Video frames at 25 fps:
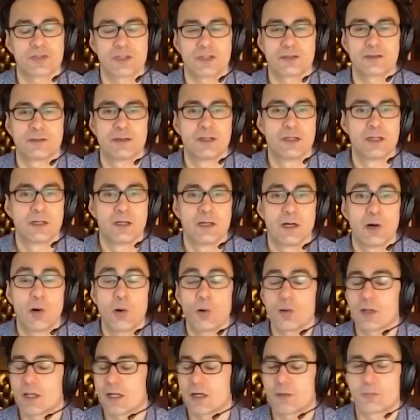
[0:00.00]
and a
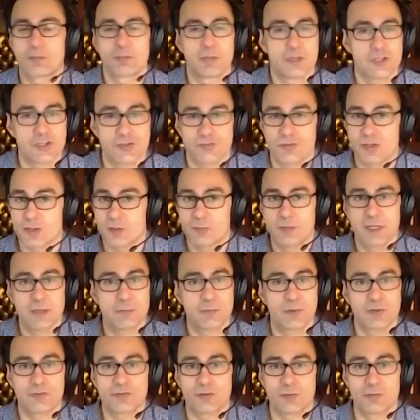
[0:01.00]
whole lot of bunch of other
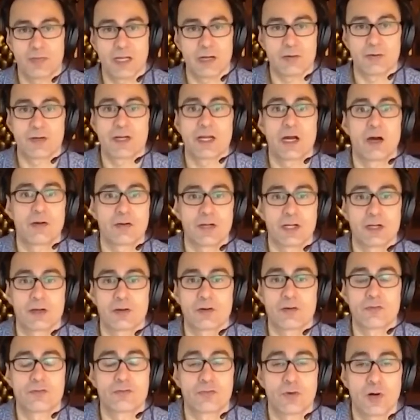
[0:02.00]
people from Loudoun County got
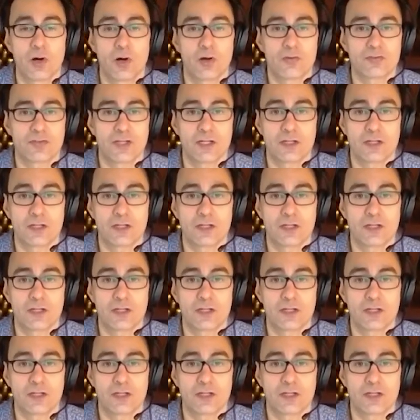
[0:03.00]
involved.